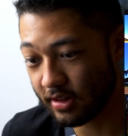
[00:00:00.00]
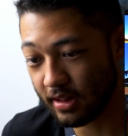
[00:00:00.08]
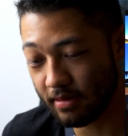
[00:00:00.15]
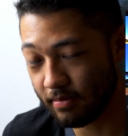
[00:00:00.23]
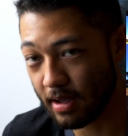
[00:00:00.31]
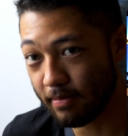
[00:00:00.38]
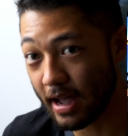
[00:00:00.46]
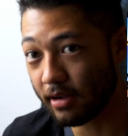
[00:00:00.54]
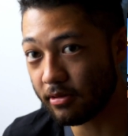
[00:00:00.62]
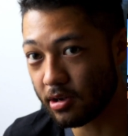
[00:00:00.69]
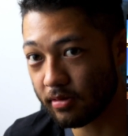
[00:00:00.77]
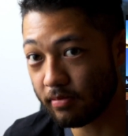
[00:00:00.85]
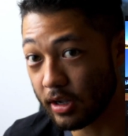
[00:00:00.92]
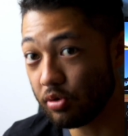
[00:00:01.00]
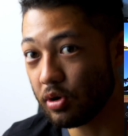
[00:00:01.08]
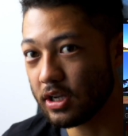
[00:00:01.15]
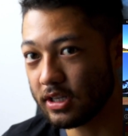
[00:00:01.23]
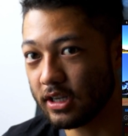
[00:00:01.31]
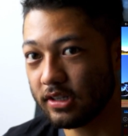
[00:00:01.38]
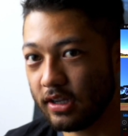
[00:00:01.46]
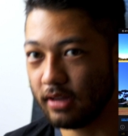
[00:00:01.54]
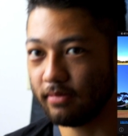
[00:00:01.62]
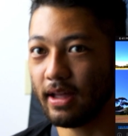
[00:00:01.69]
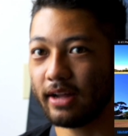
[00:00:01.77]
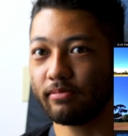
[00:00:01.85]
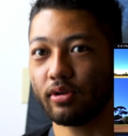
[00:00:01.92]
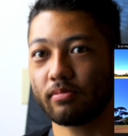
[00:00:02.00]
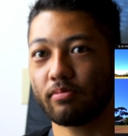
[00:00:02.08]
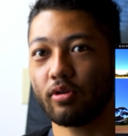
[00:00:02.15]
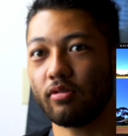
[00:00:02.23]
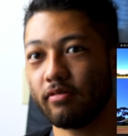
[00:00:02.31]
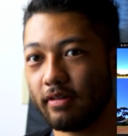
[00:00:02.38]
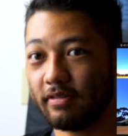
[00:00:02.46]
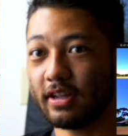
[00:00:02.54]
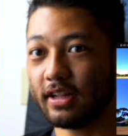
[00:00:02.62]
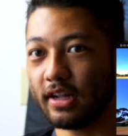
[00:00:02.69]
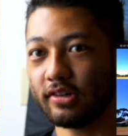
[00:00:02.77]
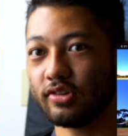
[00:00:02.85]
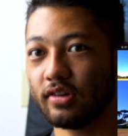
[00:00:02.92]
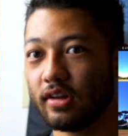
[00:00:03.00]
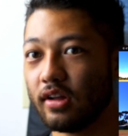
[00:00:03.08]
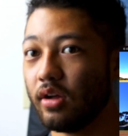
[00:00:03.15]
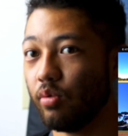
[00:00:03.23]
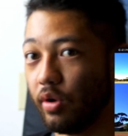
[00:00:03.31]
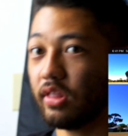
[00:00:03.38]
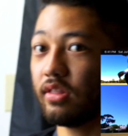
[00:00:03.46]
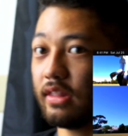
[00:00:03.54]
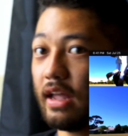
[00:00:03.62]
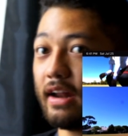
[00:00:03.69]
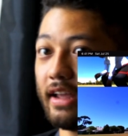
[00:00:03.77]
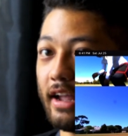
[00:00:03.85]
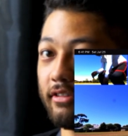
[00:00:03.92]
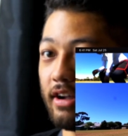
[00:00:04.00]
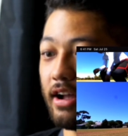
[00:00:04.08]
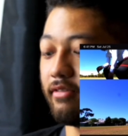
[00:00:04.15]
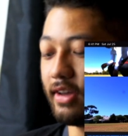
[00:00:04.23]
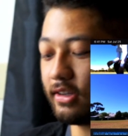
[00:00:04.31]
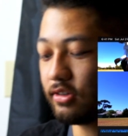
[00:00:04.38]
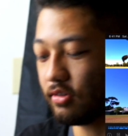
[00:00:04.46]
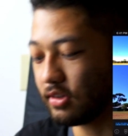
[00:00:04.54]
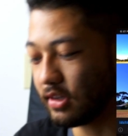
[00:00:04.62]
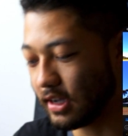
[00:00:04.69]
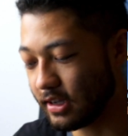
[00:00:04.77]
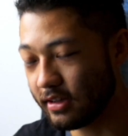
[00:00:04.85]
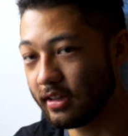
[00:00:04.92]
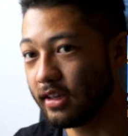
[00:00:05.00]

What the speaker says: than my 2016 MacBook Pro 15-inch with dedicated graphics. So it's like,